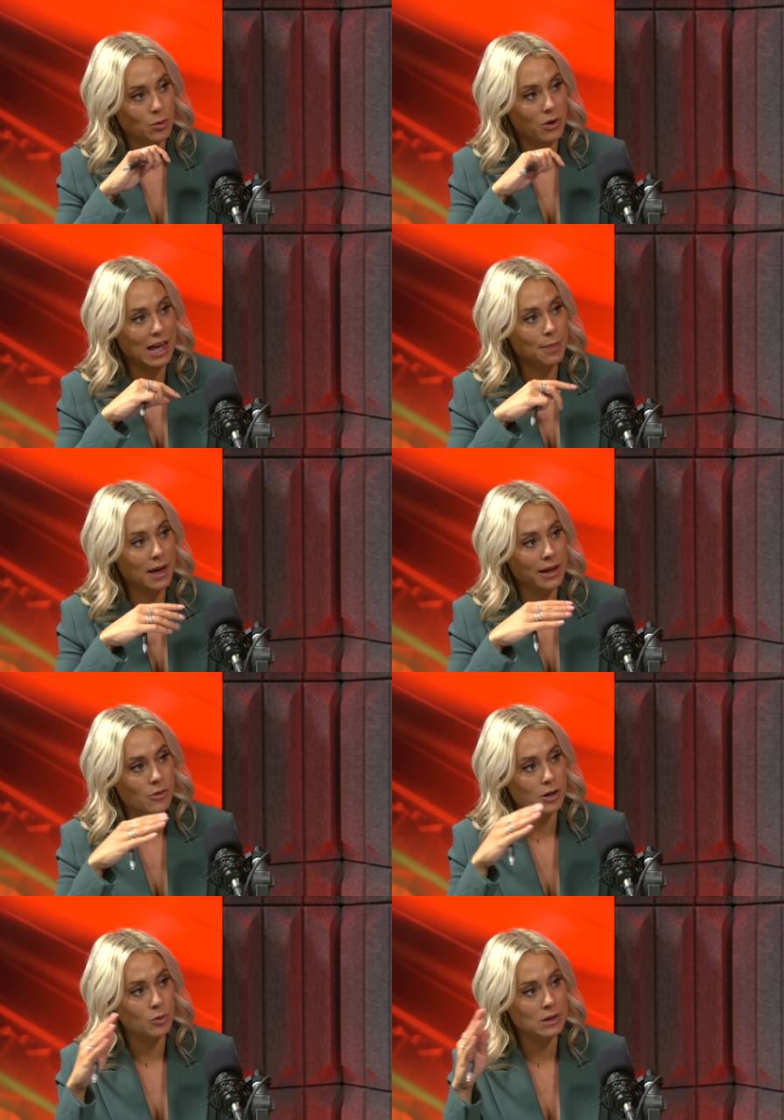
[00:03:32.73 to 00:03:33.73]
where he had that
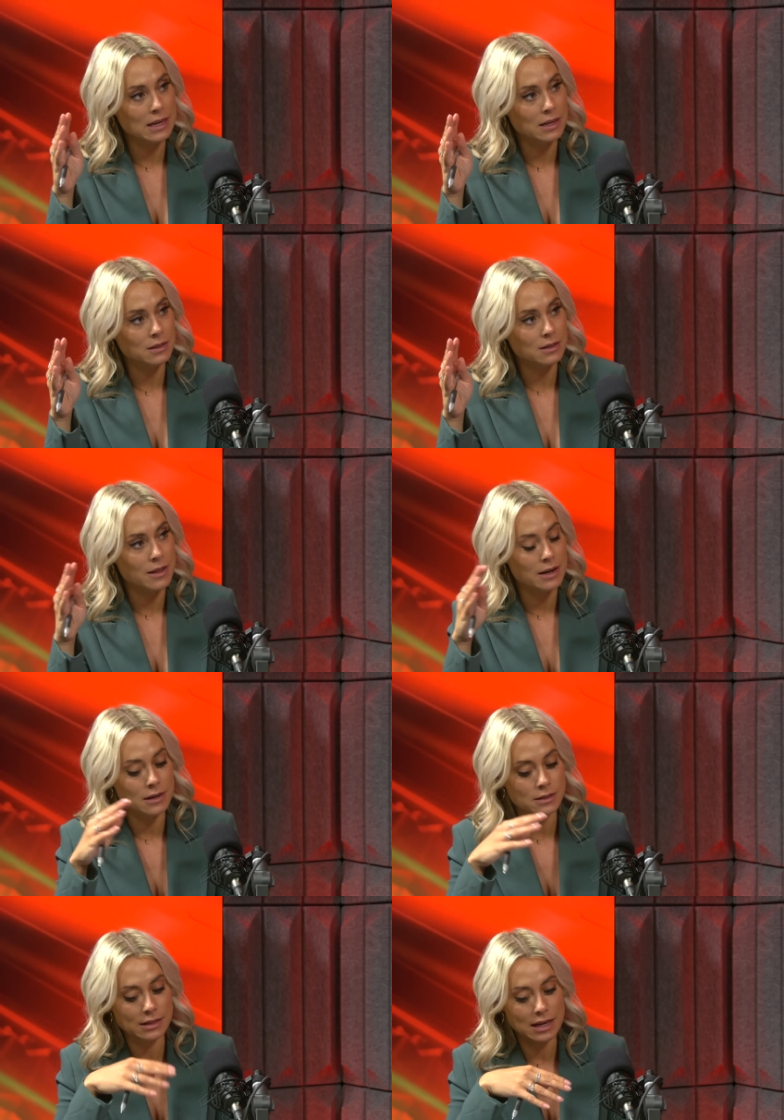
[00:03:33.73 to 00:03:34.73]
incredible lead and then
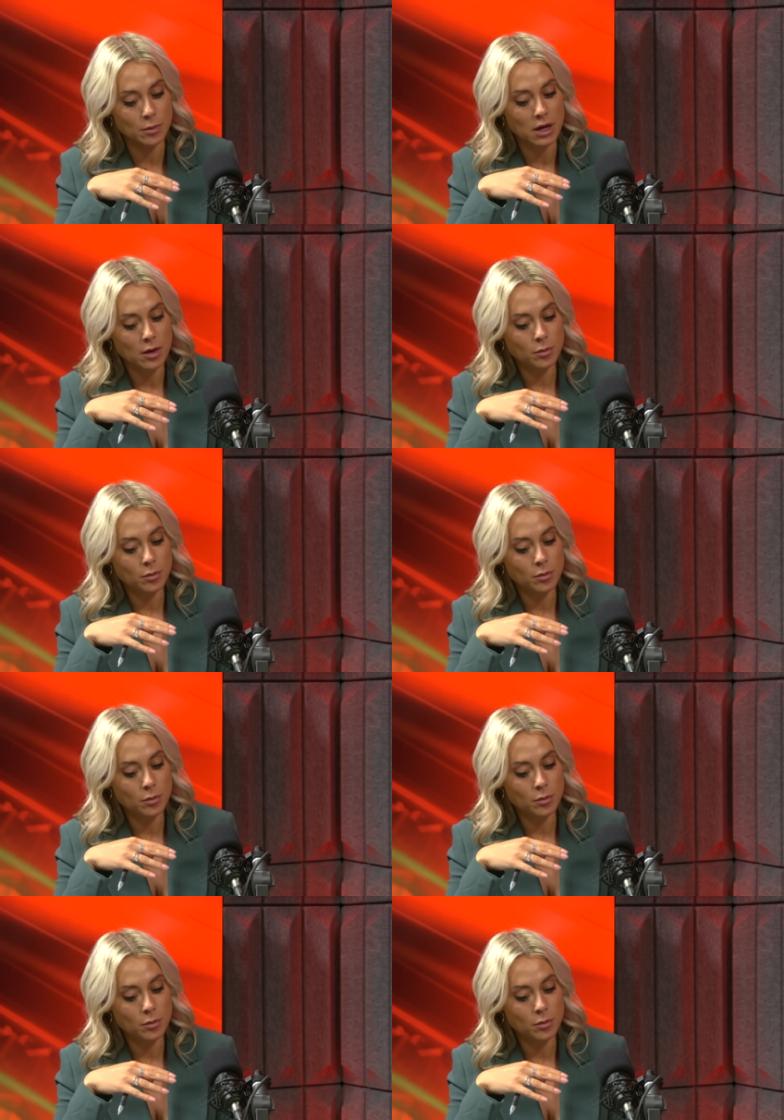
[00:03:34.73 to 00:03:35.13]
let it slip.